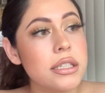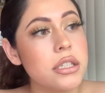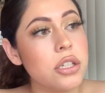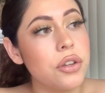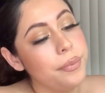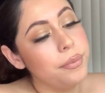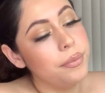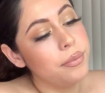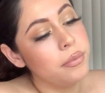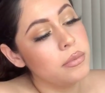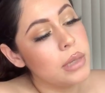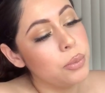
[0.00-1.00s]
So
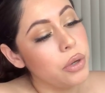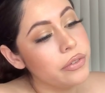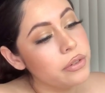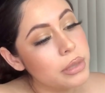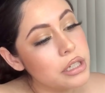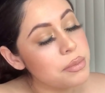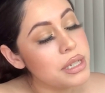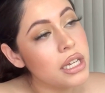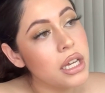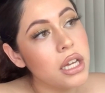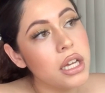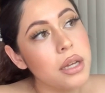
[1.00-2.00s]
my boyfriend picked me
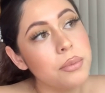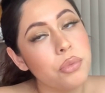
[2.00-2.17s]
up,